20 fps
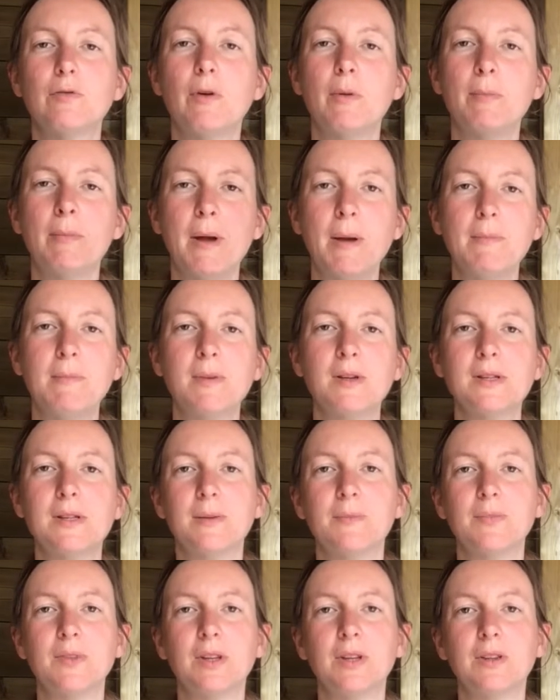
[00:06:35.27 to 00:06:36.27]
remember
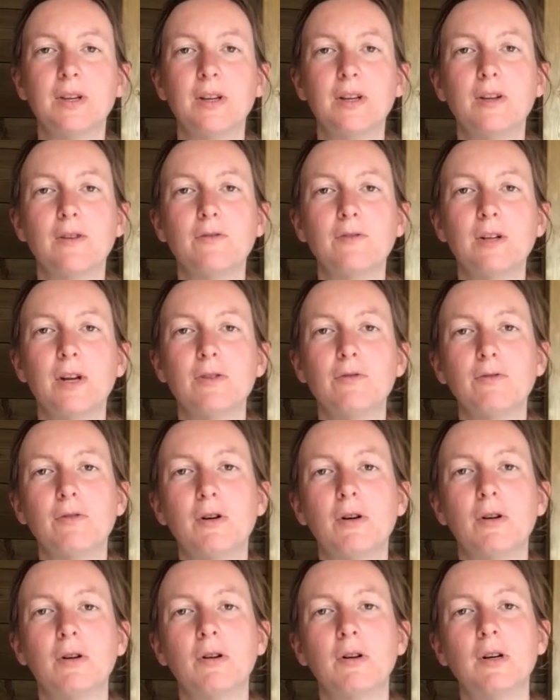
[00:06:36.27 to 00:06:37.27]
something that you've done
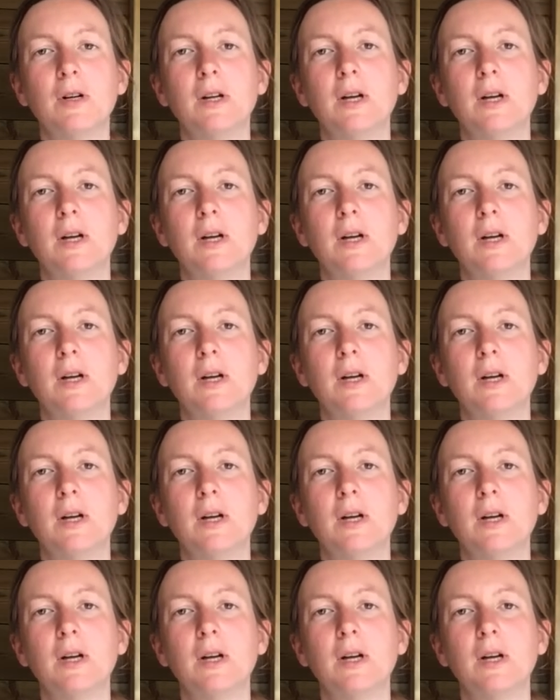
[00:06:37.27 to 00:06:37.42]
wrong,